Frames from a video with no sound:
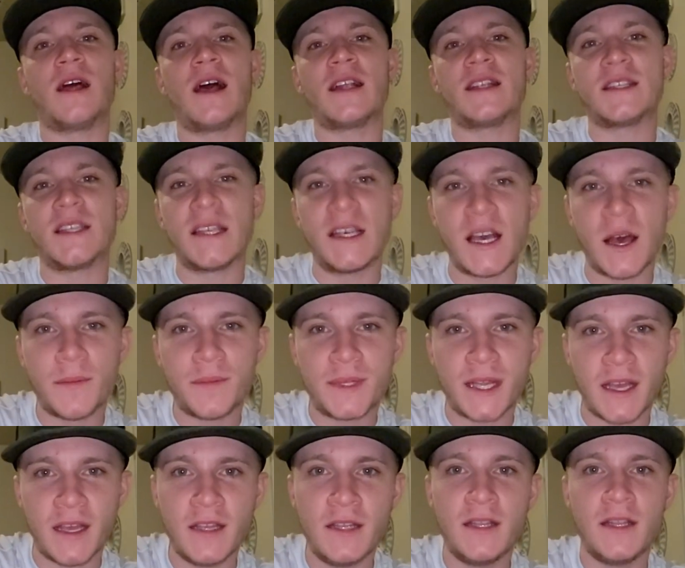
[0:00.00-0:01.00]
that's the
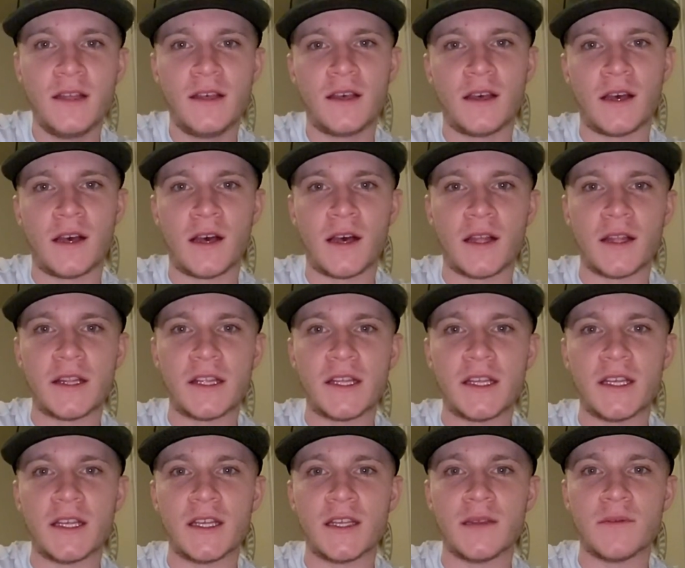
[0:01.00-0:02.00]
update on
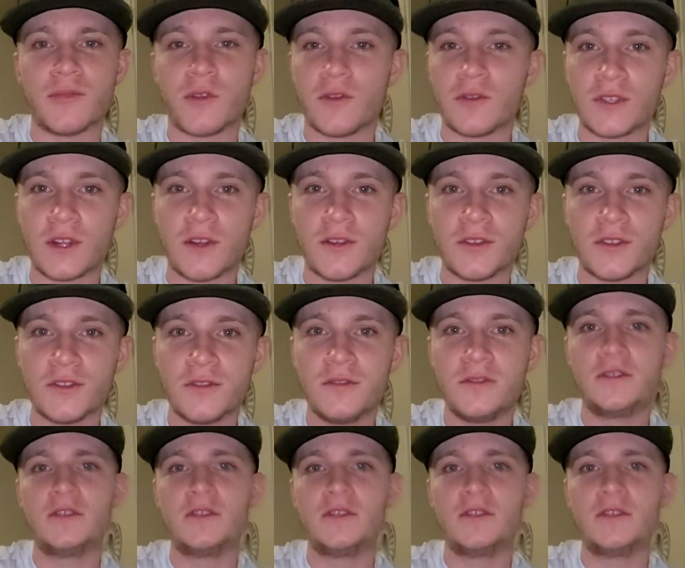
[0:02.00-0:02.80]
the ProCharger.